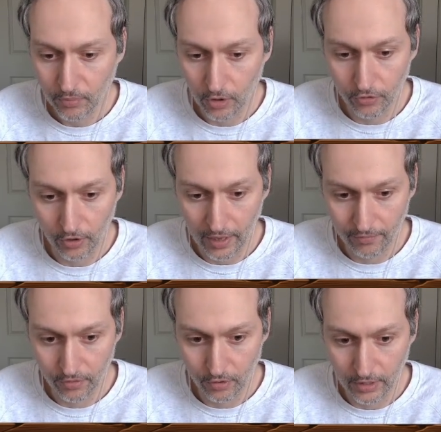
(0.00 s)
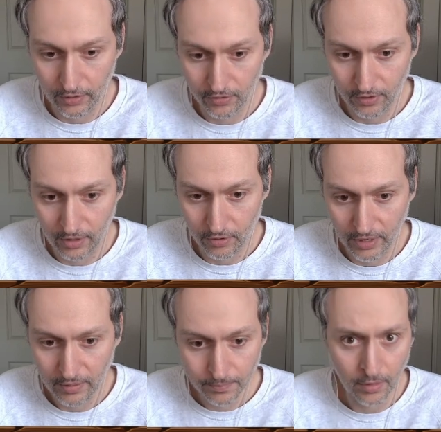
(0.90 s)
onto f3 and
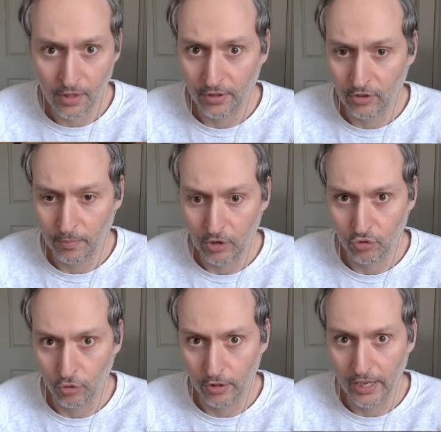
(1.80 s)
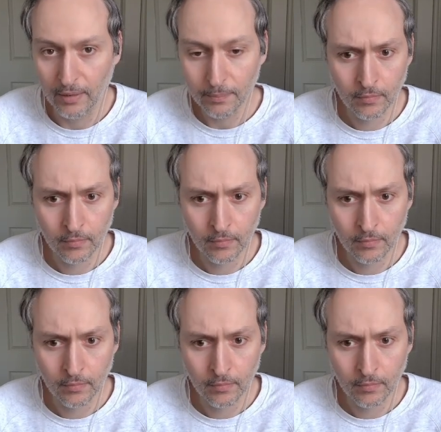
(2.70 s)
c3. Nothing special there.